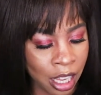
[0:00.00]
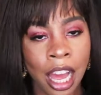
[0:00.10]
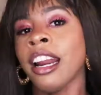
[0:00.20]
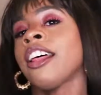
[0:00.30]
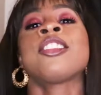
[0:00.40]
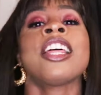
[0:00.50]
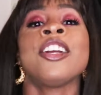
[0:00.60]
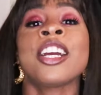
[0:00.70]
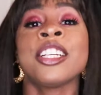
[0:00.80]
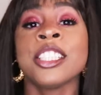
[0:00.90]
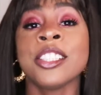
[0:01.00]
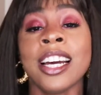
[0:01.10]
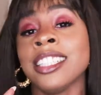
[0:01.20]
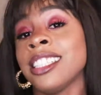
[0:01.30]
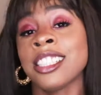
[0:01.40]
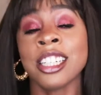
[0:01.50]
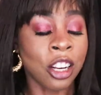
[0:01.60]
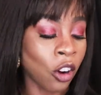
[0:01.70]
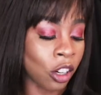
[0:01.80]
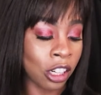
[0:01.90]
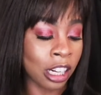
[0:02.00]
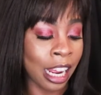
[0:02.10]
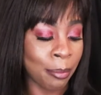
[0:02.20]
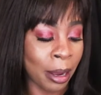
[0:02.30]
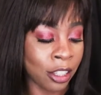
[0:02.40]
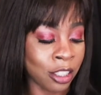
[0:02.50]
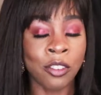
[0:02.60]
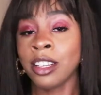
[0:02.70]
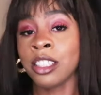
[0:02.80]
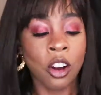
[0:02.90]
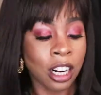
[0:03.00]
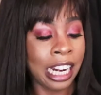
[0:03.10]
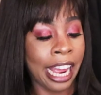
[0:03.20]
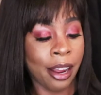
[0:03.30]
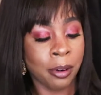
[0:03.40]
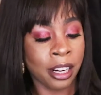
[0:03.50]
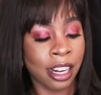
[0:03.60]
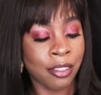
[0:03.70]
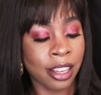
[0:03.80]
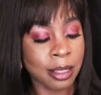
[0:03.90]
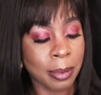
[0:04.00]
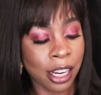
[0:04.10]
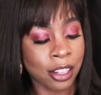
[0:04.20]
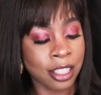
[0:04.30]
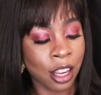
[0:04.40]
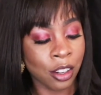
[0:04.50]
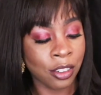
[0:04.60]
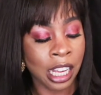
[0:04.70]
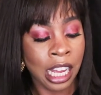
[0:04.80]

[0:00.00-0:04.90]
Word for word: Another thing you could do in addition to going on a date by yourself is going to networking events by yourself.